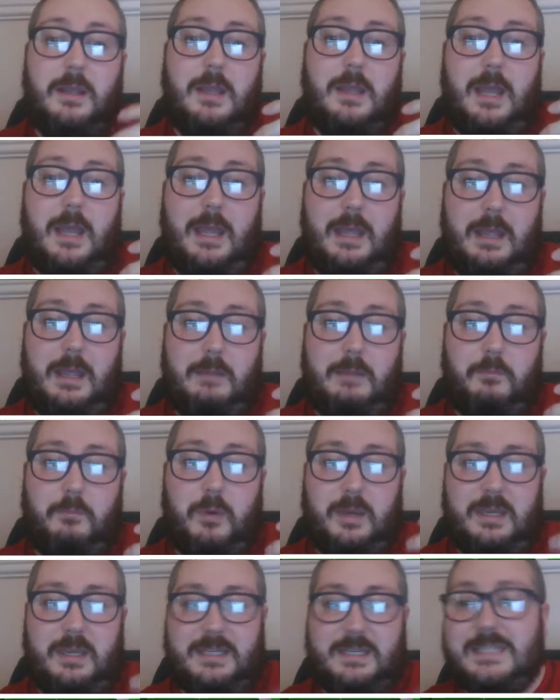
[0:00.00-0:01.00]
But
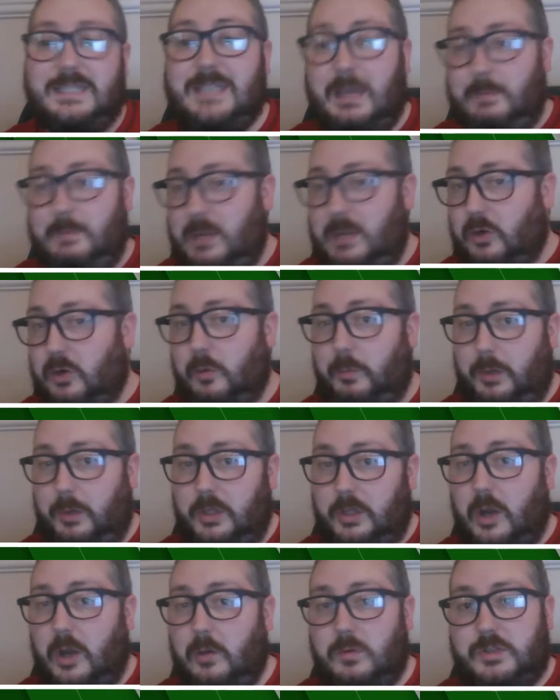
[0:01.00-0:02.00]
it did take me a couple of
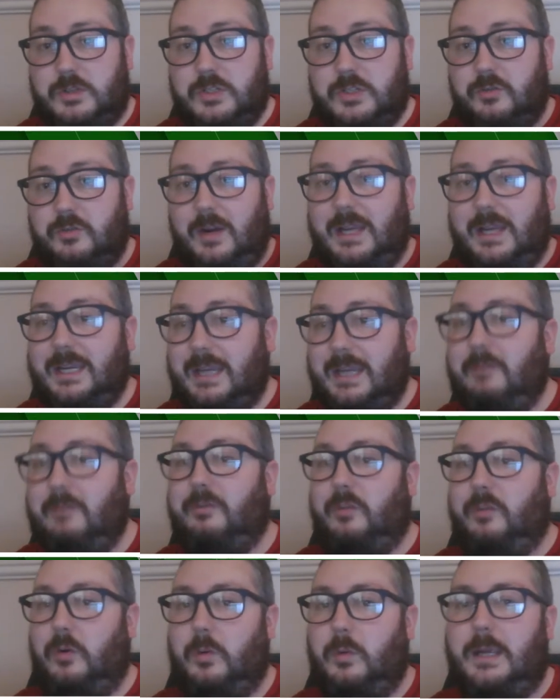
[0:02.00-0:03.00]
goes to try and get
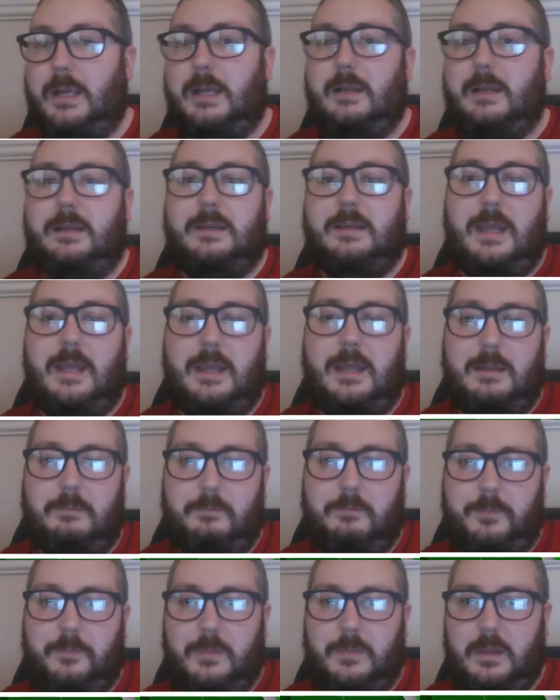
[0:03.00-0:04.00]
through it
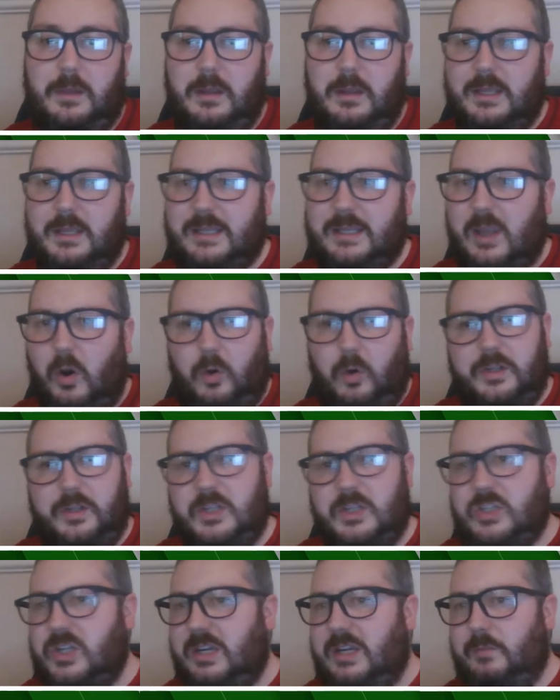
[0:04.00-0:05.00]
and get all the
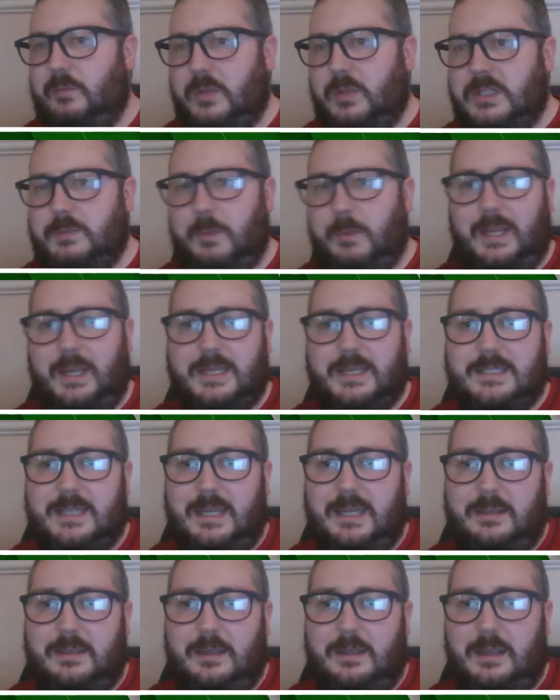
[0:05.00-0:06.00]
achievements. But like I
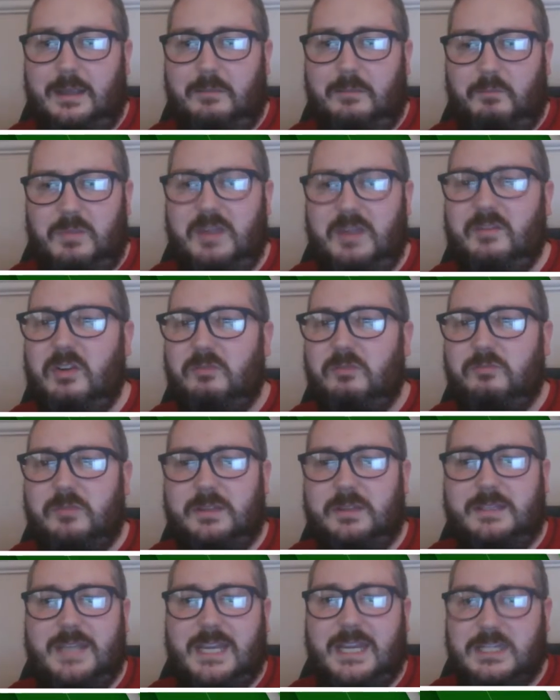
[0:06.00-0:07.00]
say, if you're
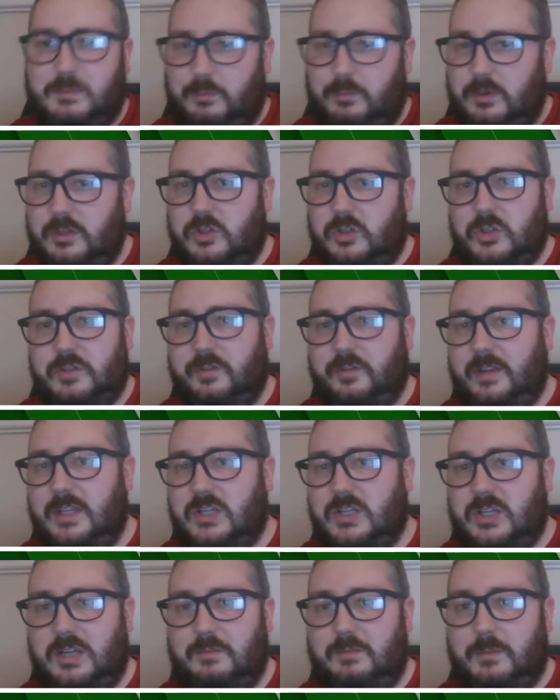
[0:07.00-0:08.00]
desperate just for the
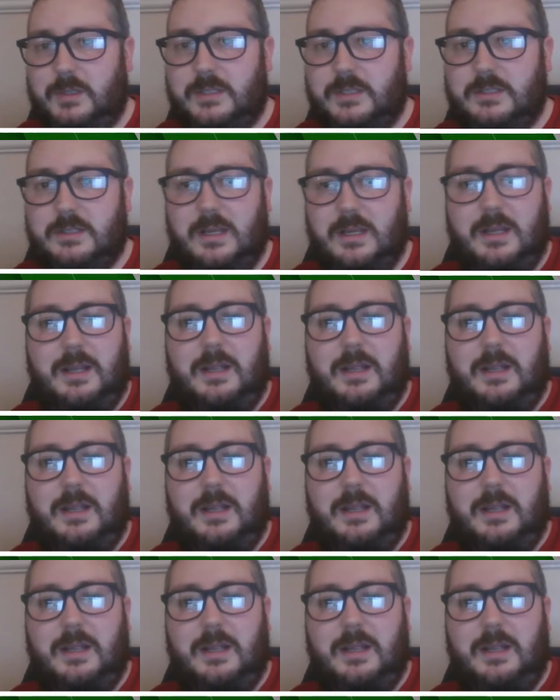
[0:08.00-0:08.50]
achievements,